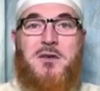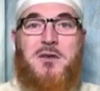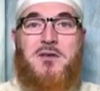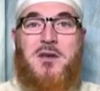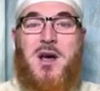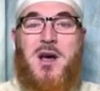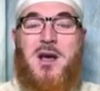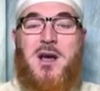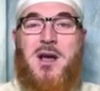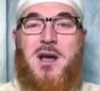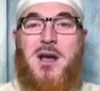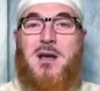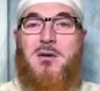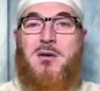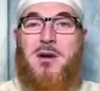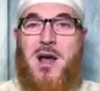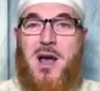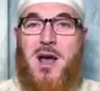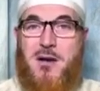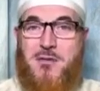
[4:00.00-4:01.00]
inshallah
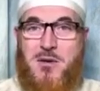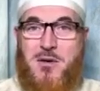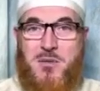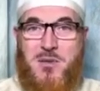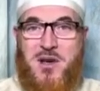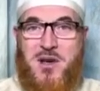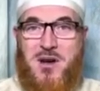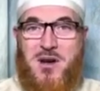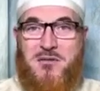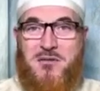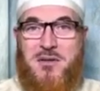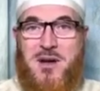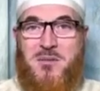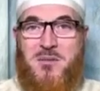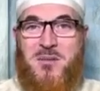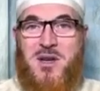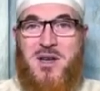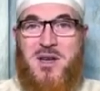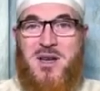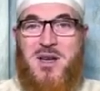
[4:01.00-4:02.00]
you will have a bigger
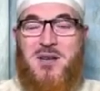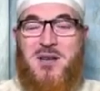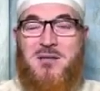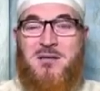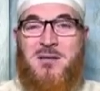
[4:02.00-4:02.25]
family.